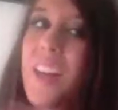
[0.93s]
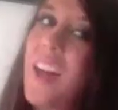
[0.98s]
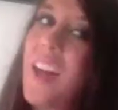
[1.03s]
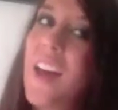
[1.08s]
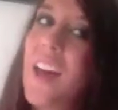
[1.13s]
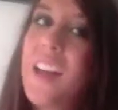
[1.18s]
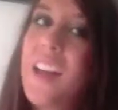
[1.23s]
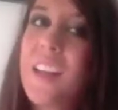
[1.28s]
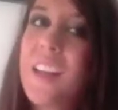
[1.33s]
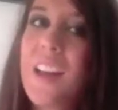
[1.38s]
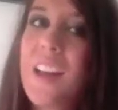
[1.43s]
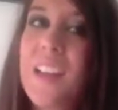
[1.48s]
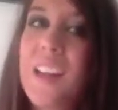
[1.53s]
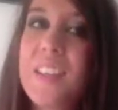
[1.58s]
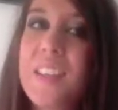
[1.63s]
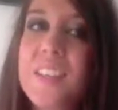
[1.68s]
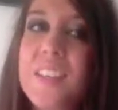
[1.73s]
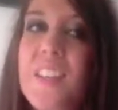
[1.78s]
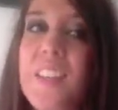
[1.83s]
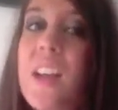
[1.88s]
Hi
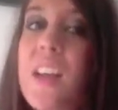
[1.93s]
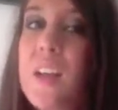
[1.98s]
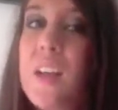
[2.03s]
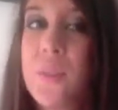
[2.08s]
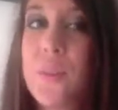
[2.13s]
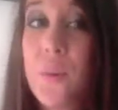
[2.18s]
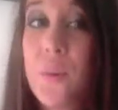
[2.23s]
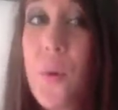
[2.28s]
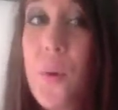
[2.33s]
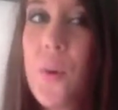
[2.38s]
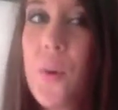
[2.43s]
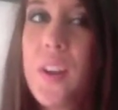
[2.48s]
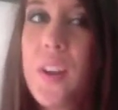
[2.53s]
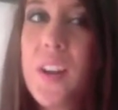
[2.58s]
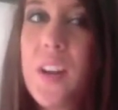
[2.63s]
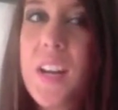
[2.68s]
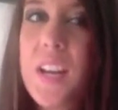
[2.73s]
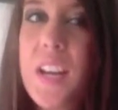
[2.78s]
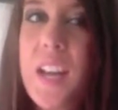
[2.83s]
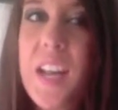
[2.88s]
guys, Nicole here
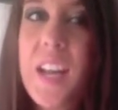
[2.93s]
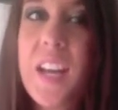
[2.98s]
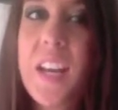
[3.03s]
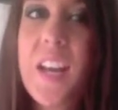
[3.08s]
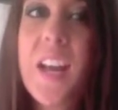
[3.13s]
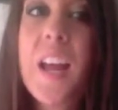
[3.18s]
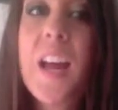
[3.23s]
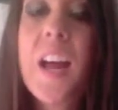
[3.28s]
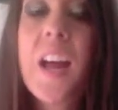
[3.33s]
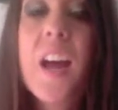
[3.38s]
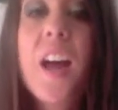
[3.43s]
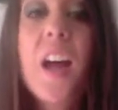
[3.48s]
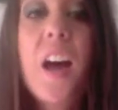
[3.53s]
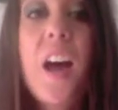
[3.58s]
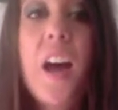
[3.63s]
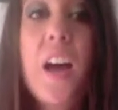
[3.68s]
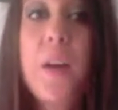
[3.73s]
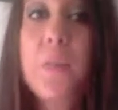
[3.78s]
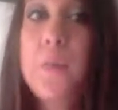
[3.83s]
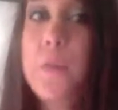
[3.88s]
again.
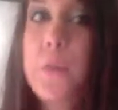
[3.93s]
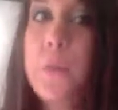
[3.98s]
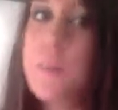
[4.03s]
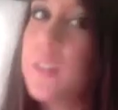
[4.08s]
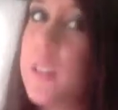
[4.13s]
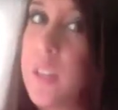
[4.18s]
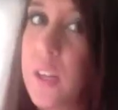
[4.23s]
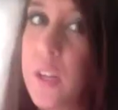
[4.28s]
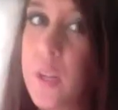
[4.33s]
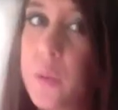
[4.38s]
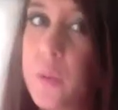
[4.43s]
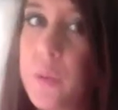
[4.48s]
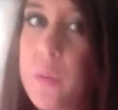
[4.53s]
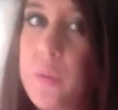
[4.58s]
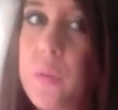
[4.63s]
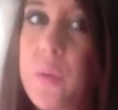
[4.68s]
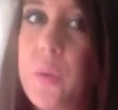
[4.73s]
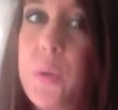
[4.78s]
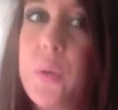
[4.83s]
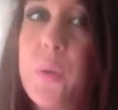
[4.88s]
I'm doing another
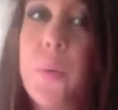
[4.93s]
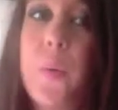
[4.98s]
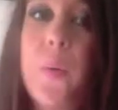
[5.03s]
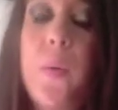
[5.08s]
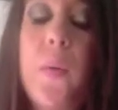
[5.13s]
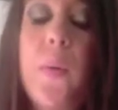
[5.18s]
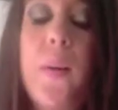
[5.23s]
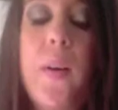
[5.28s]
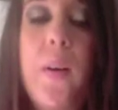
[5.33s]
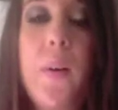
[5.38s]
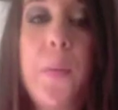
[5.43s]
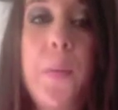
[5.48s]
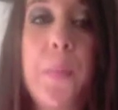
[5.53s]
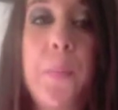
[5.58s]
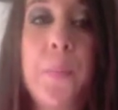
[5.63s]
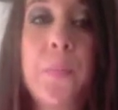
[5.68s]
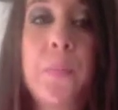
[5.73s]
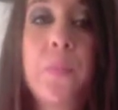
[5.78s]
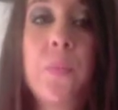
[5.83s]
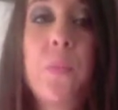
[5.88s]
review, um,
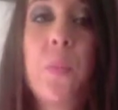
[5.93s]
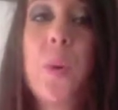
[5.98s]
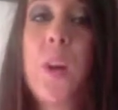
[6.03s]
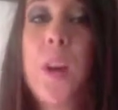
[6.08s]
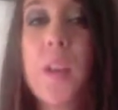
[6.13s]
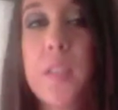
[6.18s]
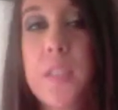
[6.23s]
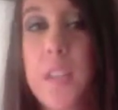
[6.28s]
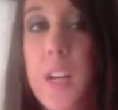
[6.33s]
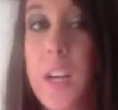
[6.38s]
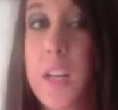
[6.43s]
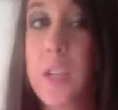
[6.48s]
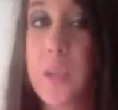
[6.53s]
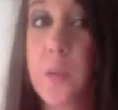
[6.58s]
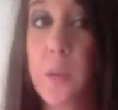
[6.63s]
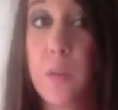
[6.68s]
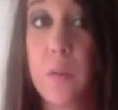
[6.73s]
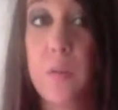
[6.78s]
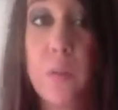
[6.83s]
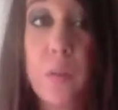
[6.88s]
what I said I'd do
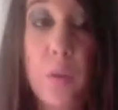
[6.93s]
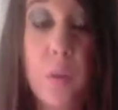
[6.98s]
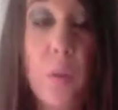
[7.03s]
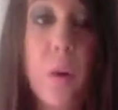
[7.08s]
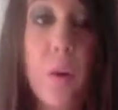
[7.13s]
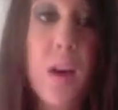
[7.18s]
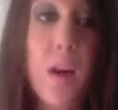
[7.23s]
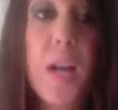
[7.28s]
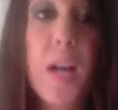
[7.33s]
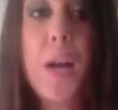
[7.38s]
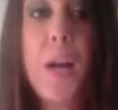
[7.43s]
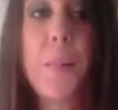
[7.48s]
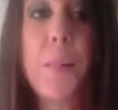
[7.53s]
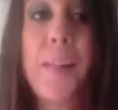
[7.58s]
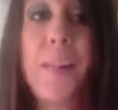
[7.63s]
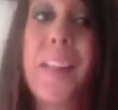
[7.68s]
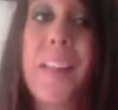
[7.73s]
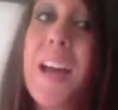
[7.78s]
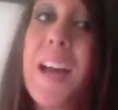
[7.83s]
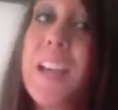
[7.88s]
a review on on my
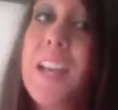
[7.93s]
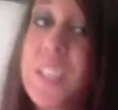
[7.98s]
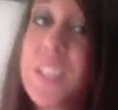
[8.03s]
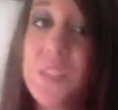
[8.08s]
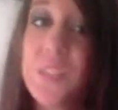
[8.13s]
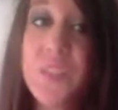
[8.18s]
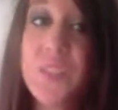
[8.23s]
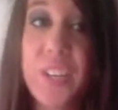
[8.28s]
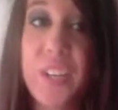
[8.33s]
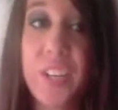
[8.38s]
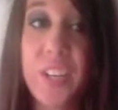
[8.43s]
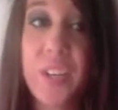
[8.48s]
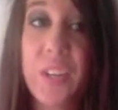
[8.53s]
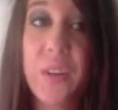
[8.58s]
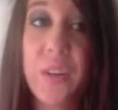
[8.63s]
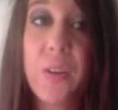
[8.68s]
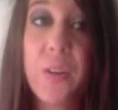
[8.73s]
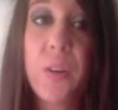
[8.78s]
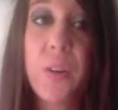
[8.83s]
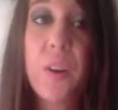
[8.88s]
last video
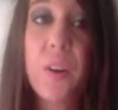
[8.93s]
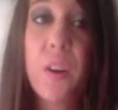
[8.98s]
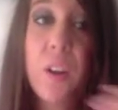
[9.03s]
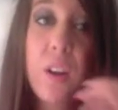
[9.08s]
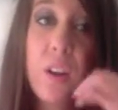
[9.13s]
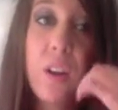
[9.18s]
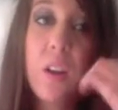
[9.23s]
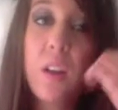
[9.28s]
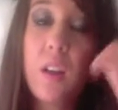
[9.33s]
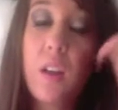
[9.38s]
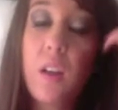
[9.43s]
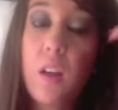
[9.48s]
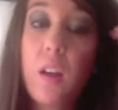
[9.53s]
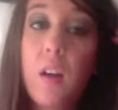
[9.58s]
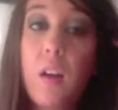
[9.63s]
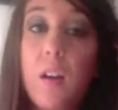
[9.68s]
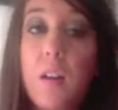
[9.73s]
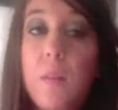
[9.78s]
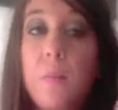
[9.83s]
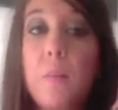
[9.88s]

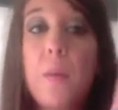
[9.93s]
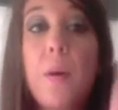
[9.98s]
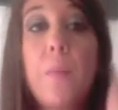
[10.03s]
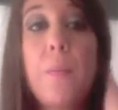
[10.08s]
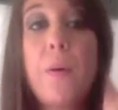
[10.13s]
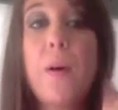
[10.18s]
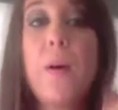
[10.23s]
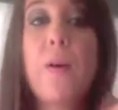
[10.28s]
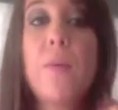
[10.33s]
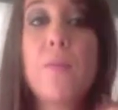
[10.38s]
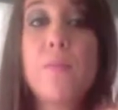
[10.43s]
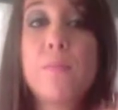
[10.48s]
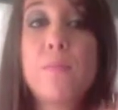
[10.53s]
um, about